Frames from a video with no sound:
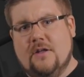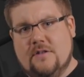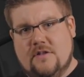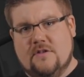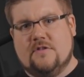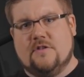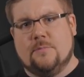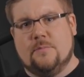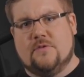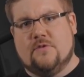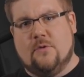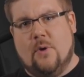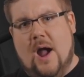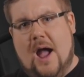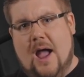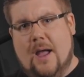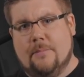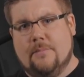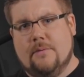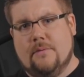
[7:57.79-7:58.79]
to
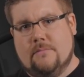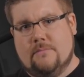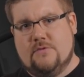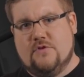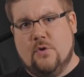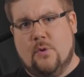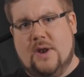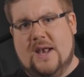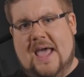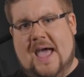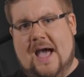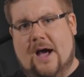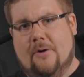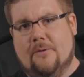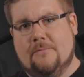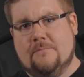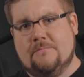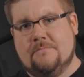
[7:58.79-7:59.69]
subscribe. Do it now.